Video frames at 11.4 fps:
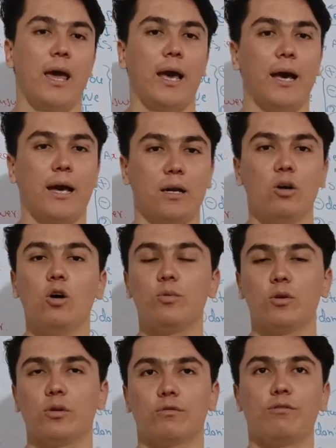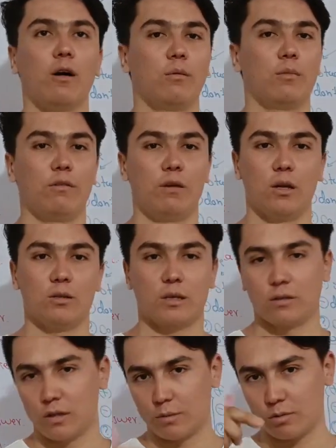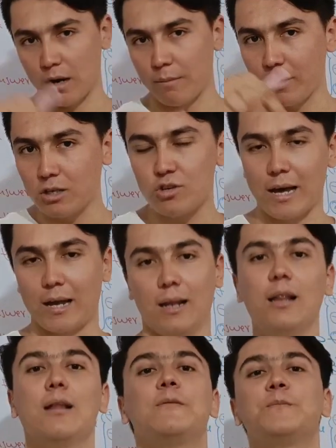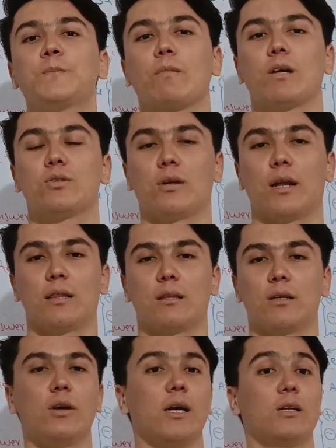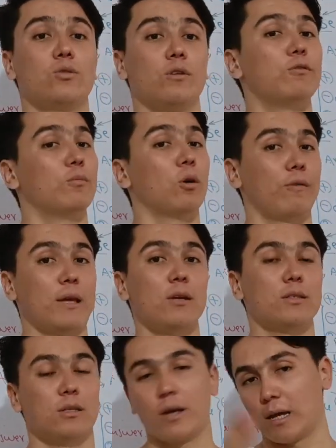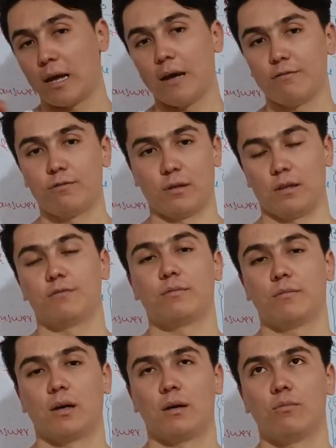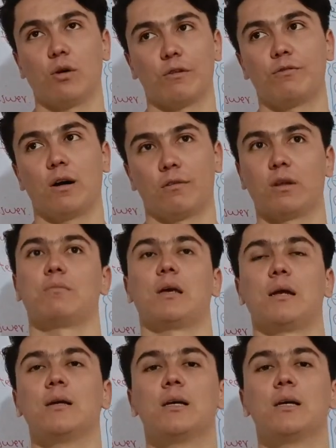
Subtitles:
and hope you follow my videos and subscribe my channel so that you can enjoy for more videos and you can have more fun with me.